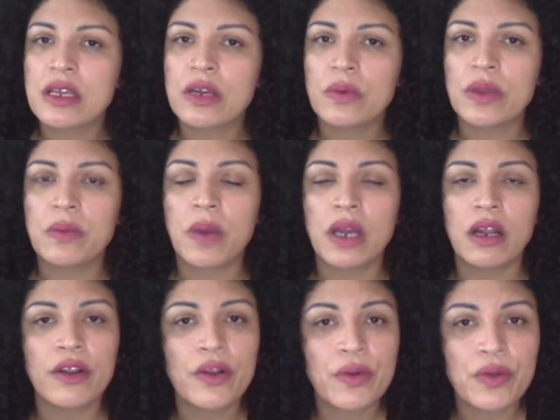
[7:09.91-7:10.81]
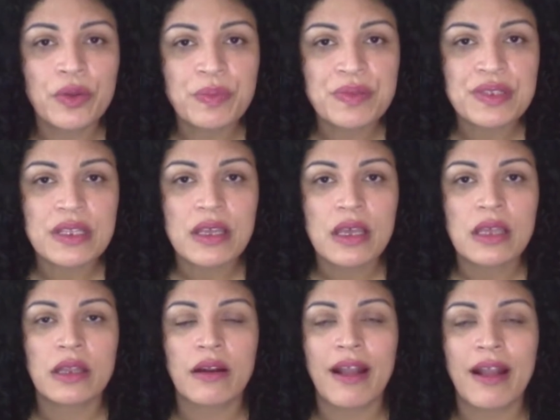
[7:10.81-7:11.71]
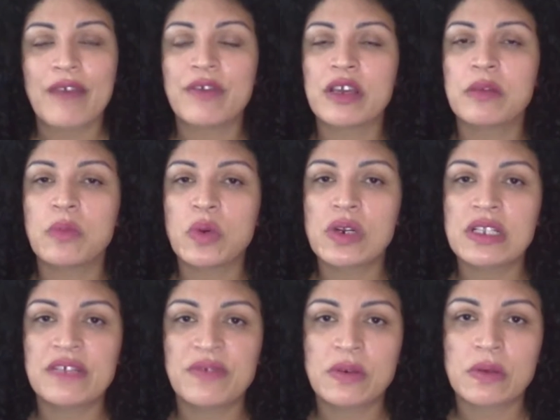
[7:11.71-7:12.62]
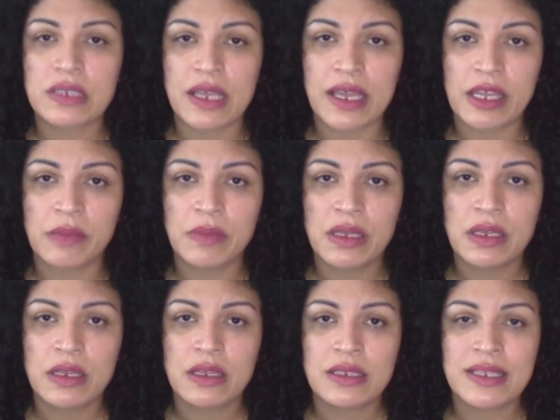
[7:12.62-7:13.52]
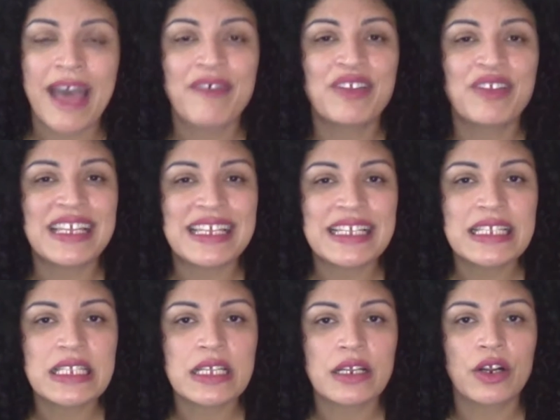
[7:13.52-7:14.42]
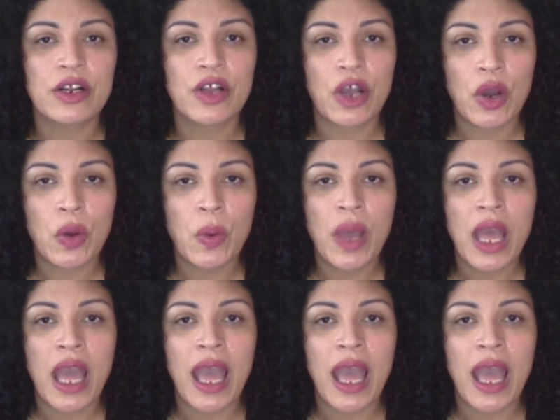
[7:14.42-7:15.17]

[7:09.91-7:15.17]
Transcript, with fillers: We want our groups that are having a more difficult time to have an easier go